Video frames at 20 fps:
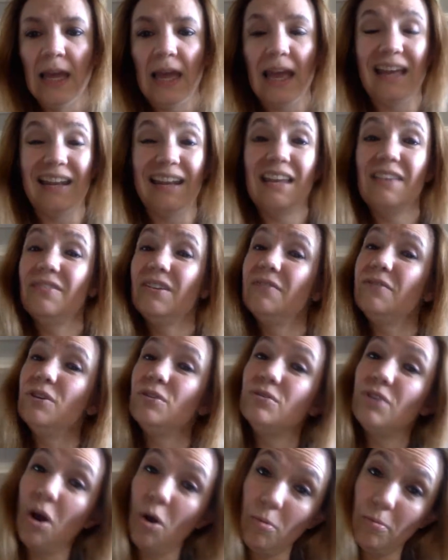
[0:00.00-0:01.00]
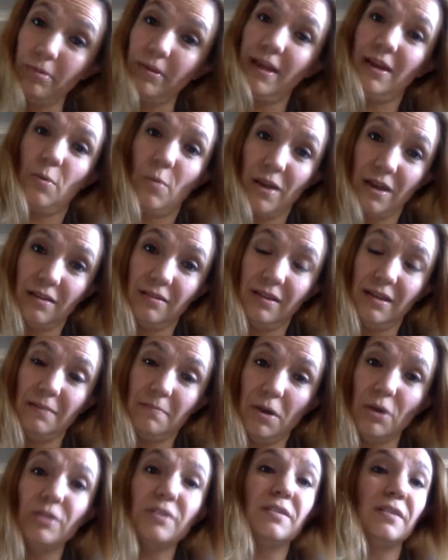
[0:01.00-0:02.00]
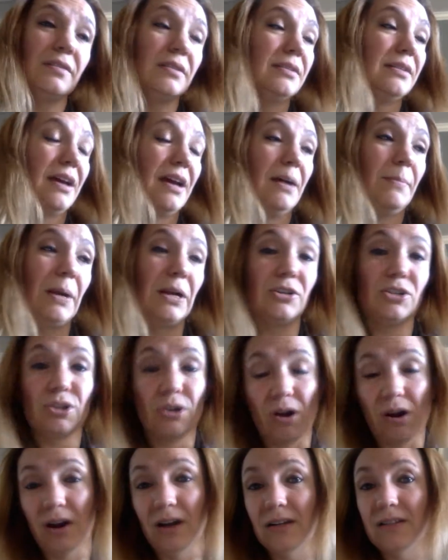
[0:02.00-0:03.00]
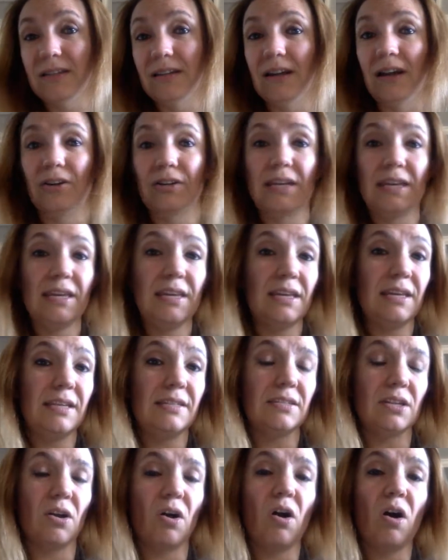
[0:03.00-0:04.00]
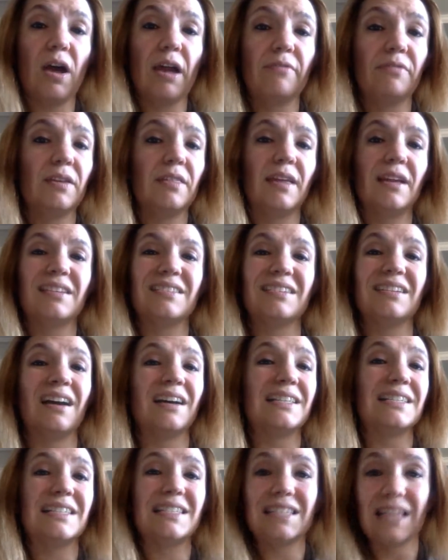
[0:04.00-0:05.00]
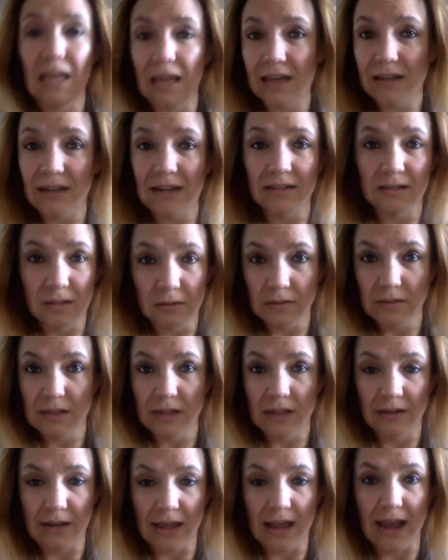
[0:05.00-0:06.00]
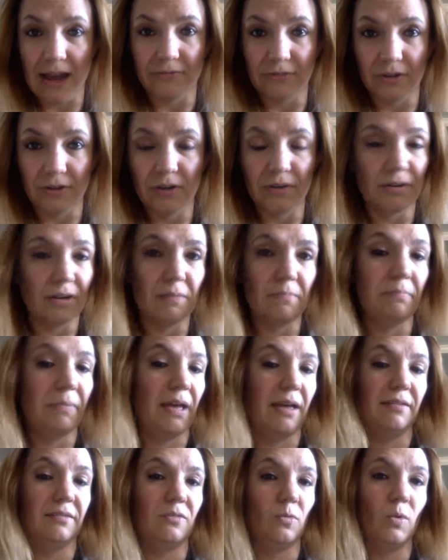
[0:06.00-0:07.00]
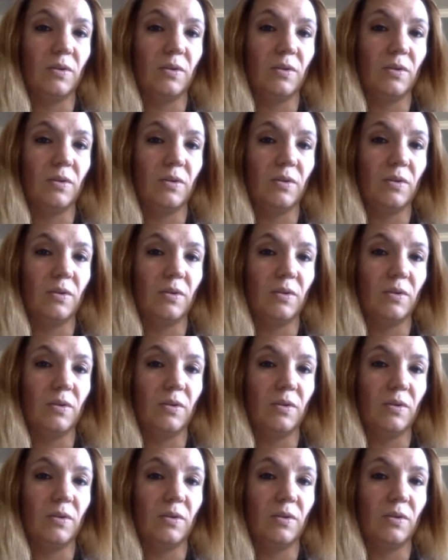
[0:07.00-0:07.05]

And even if you don't play weekly, most of the time our charts and our keys and everything's not set until Sunday afternoon at best.